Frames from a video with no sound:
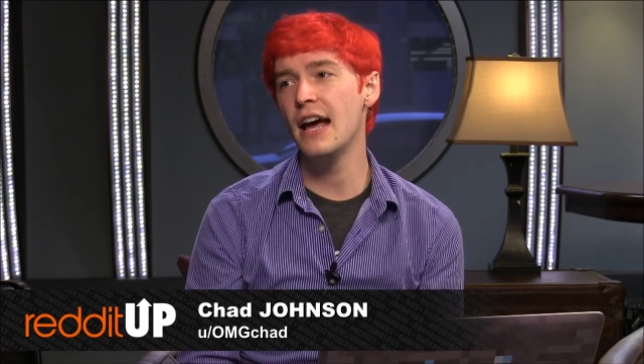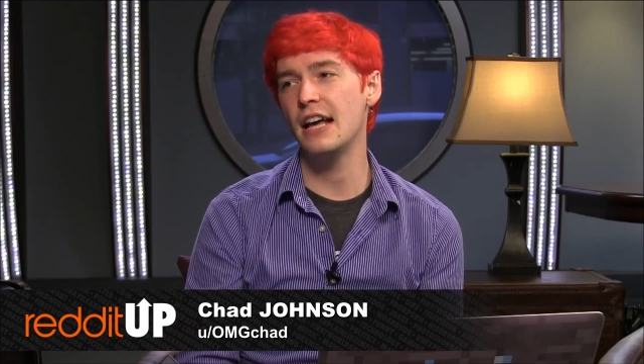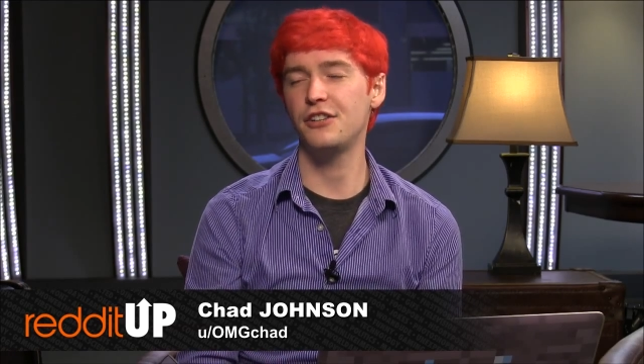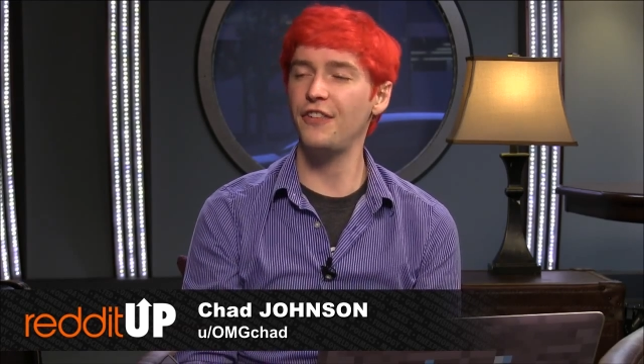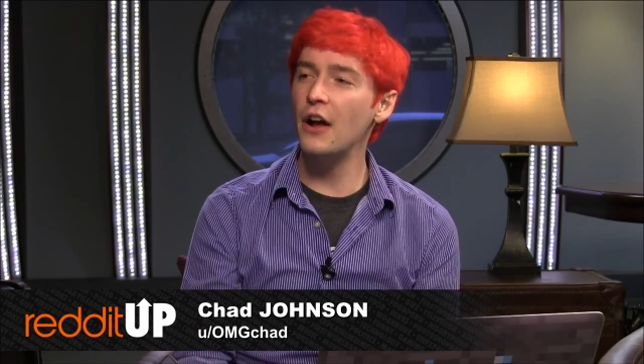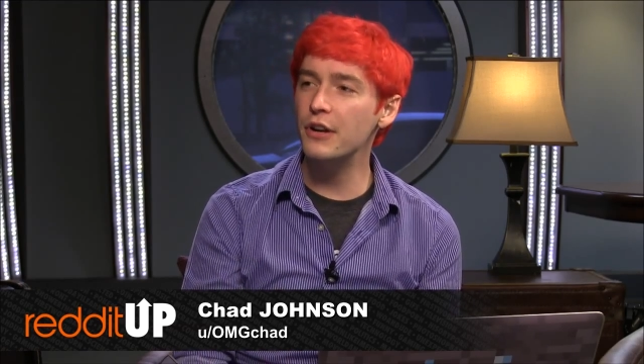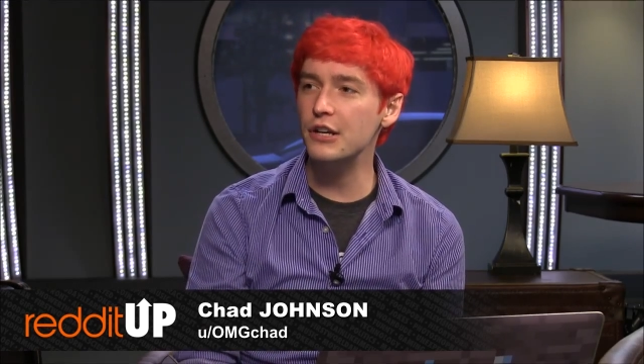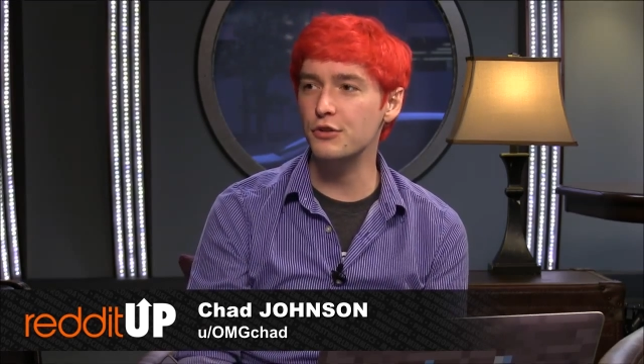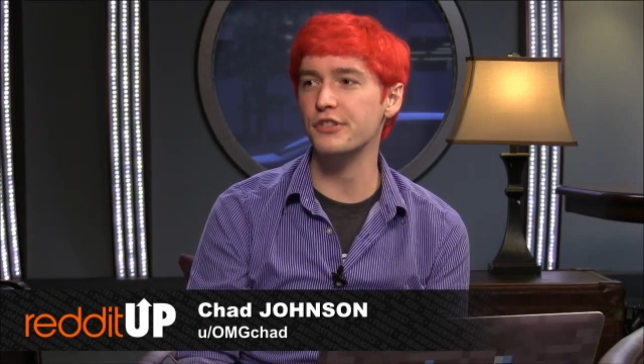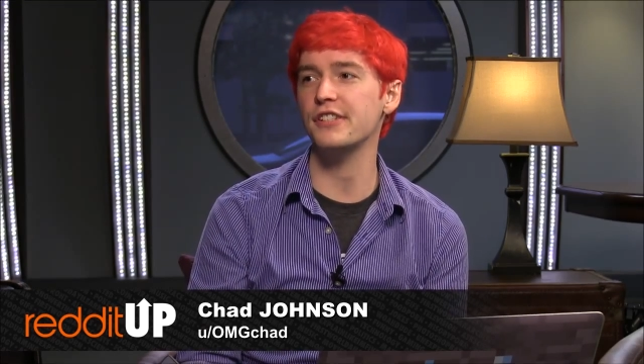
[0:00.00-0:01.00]
has found
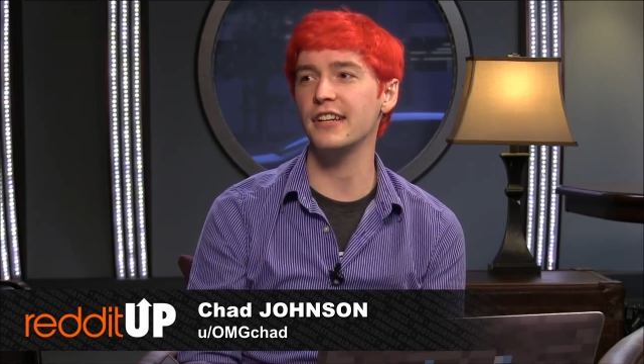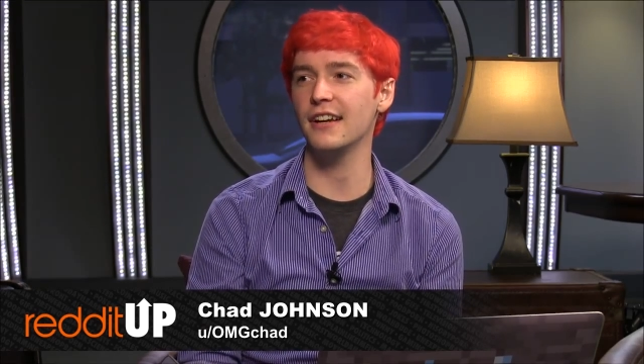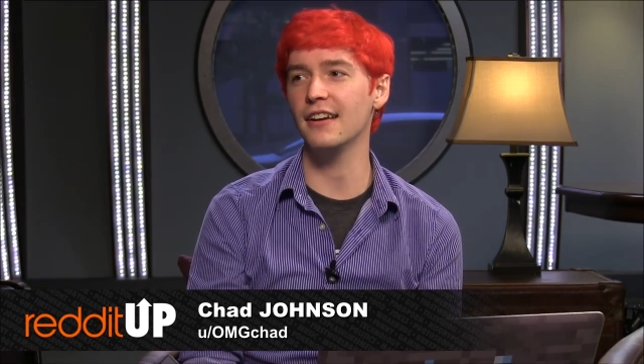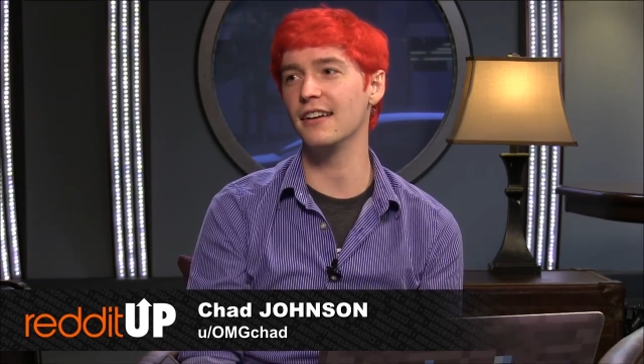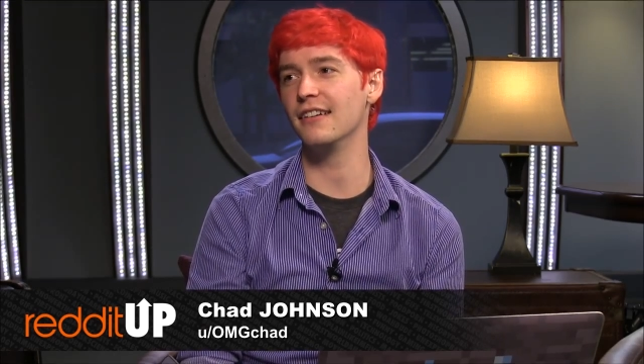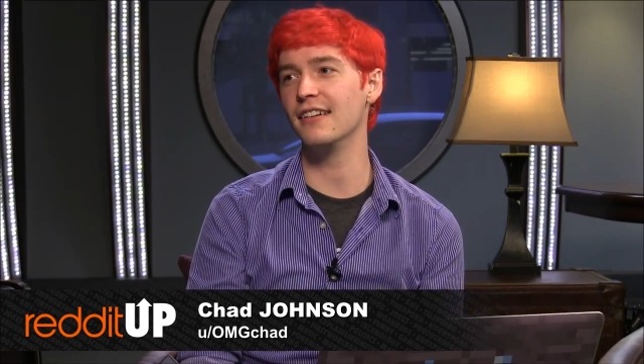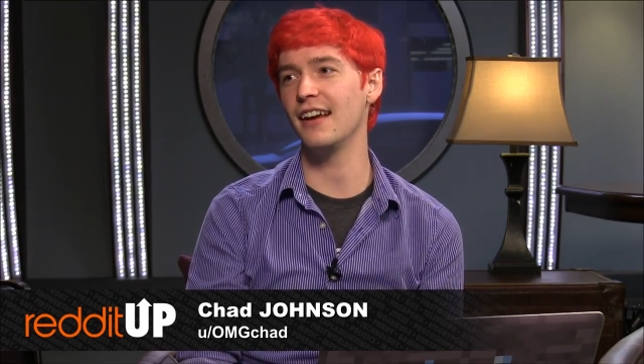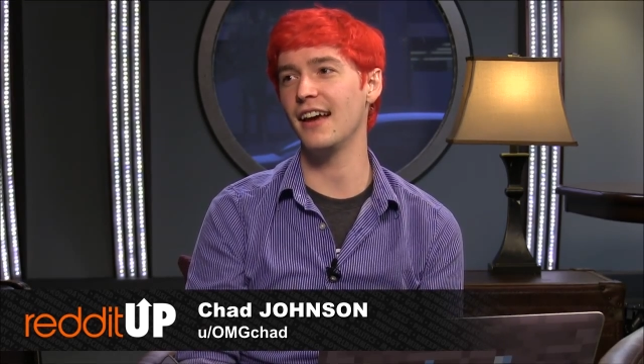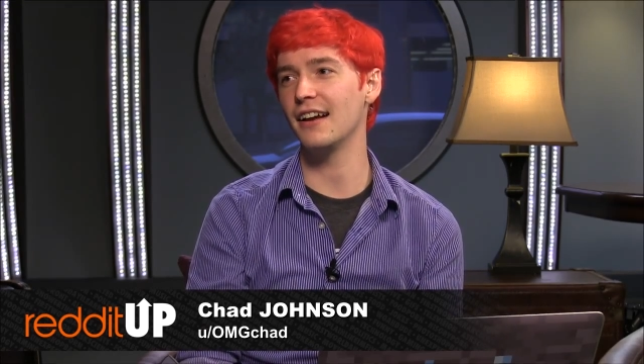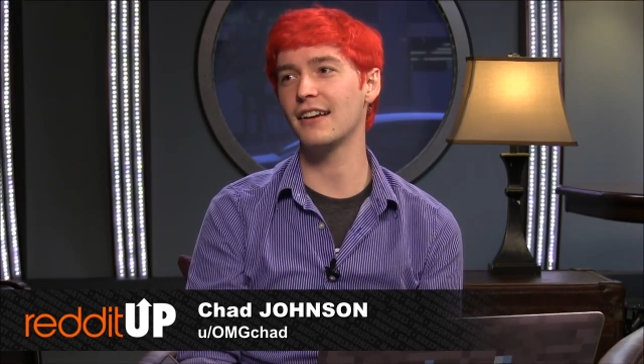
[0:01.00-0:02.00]
interesting and
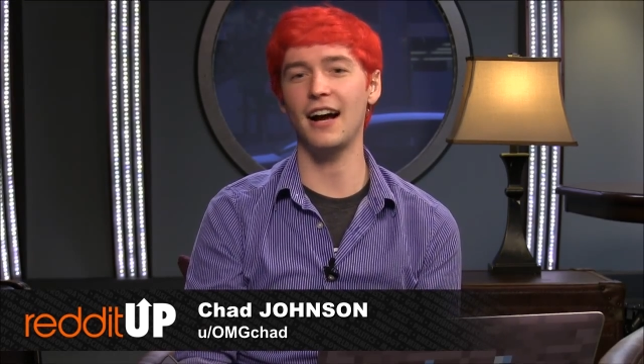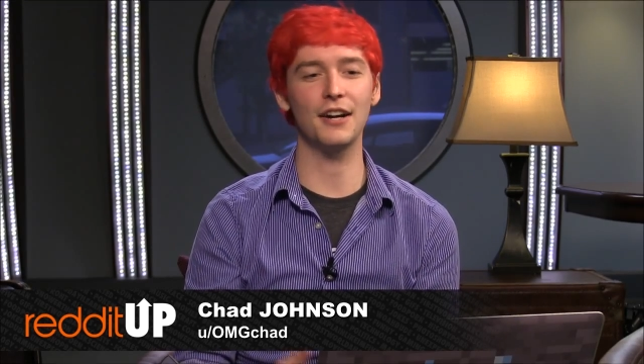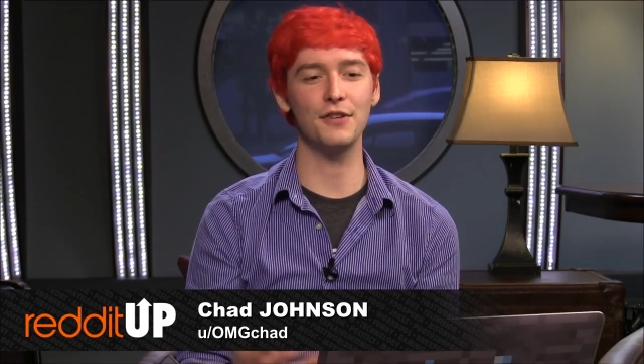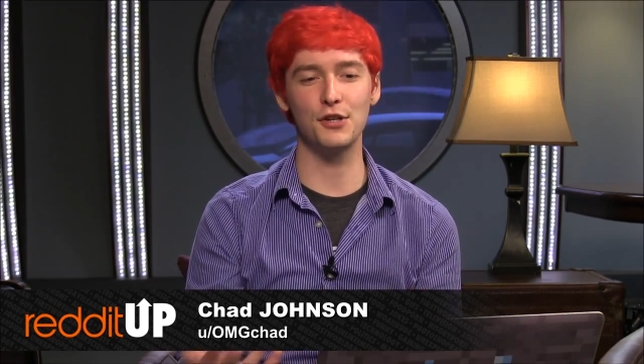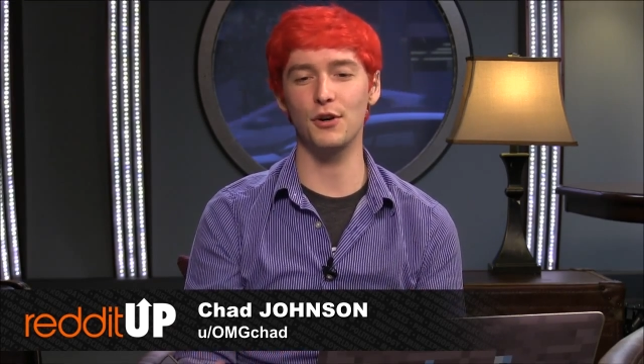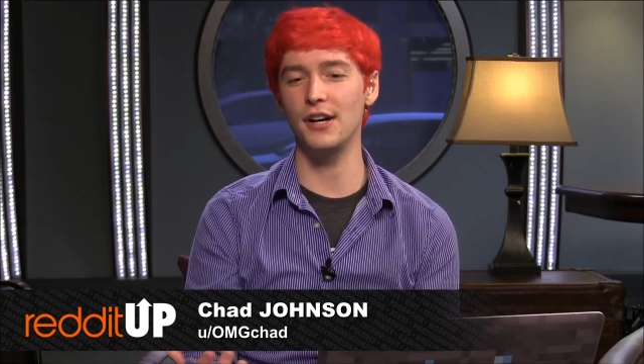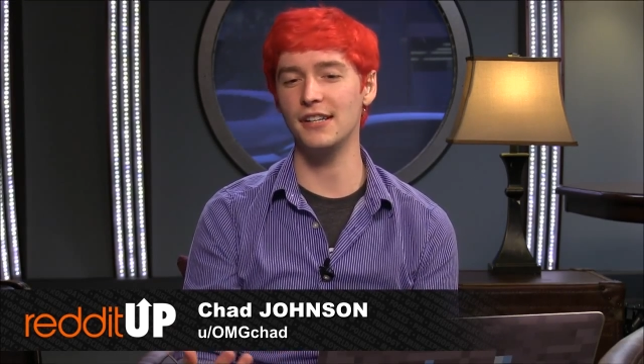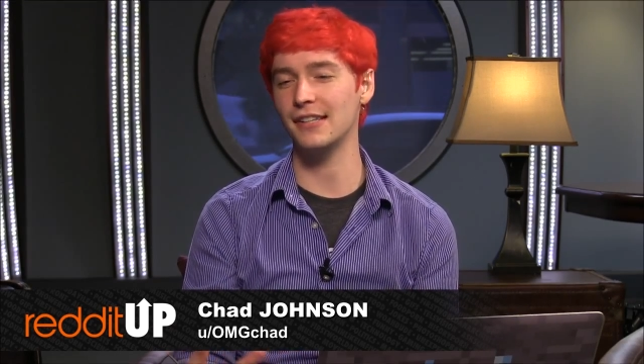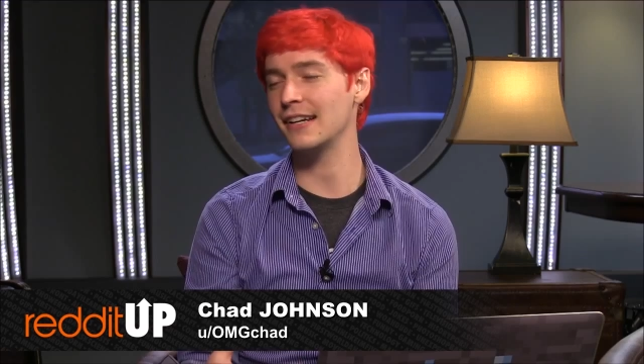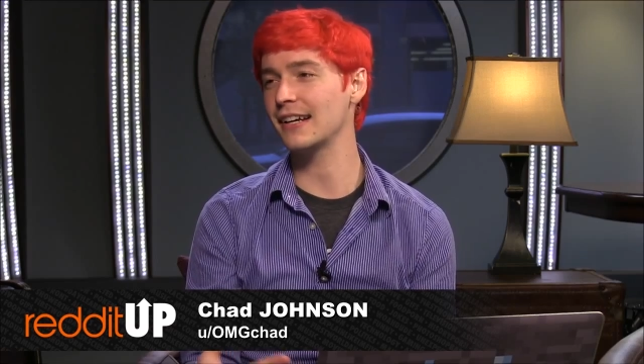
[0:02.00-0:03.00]
and kind of
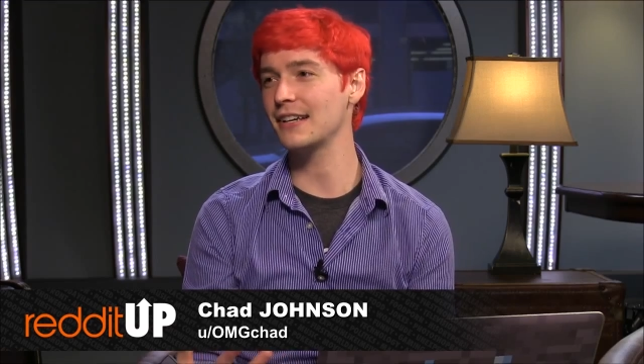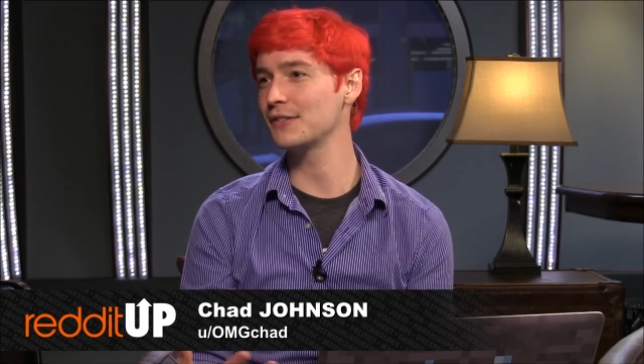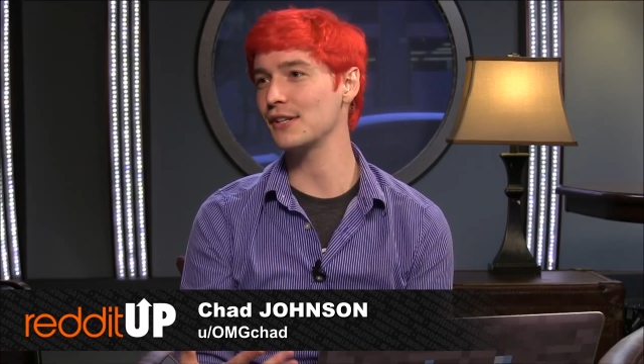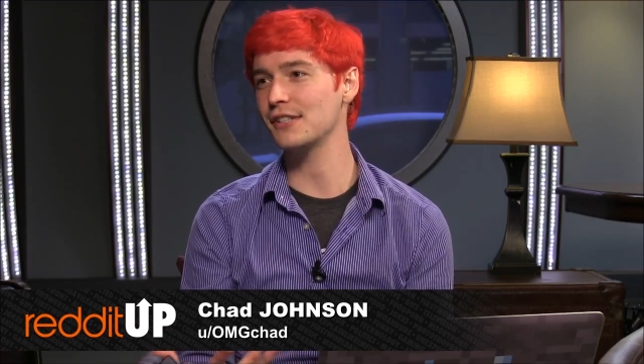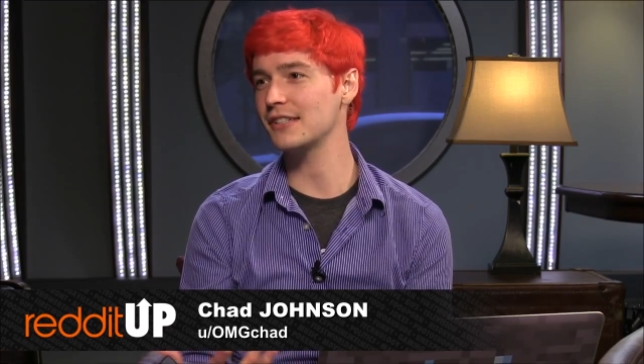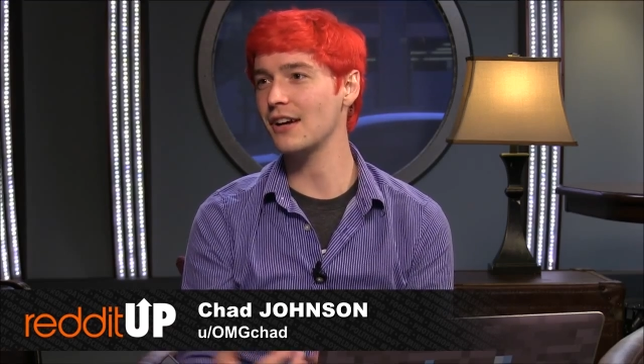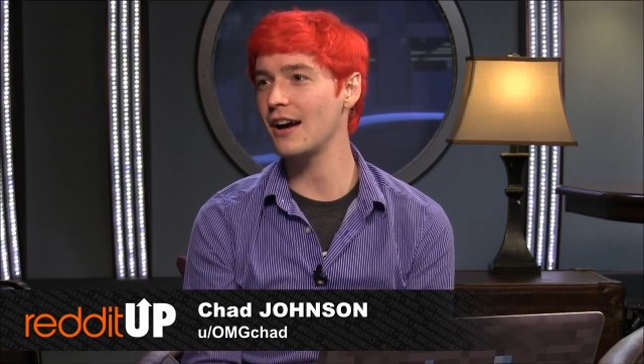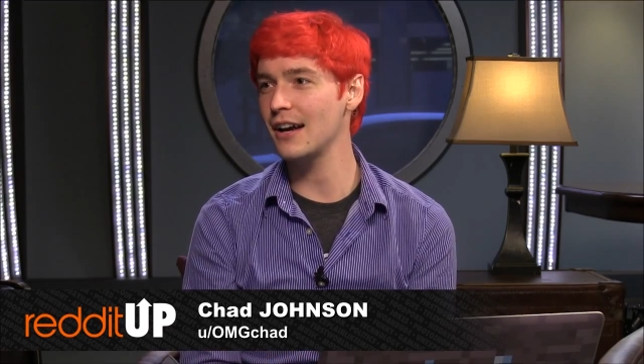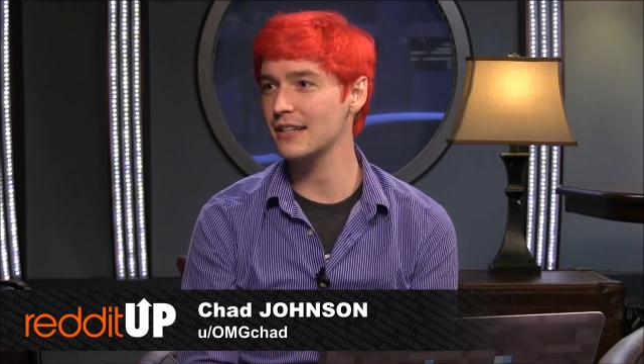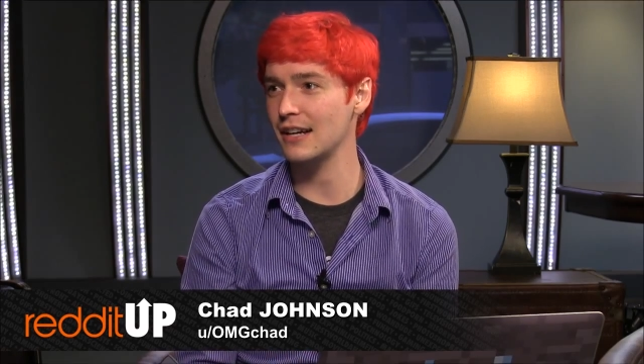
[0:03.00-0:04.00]
enjoys, and it gives us a
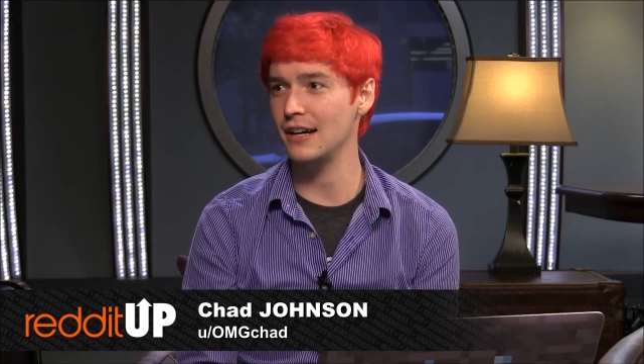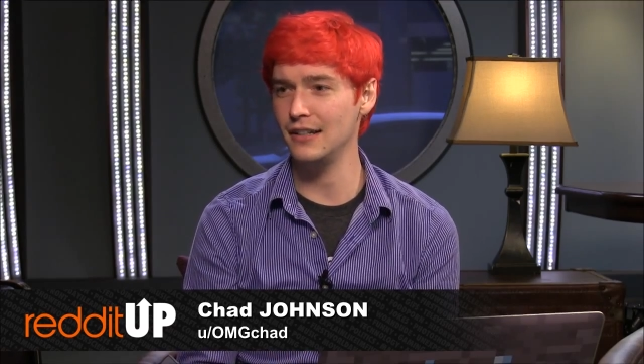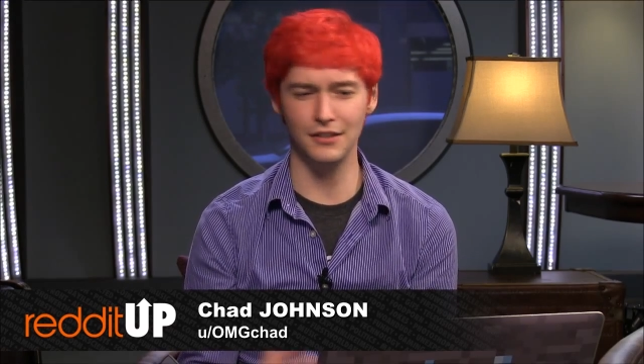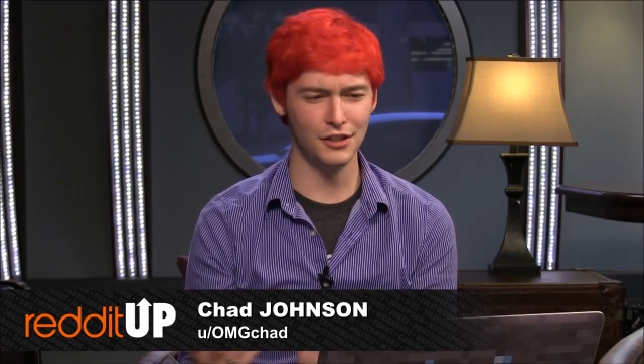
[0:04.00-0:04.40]
to,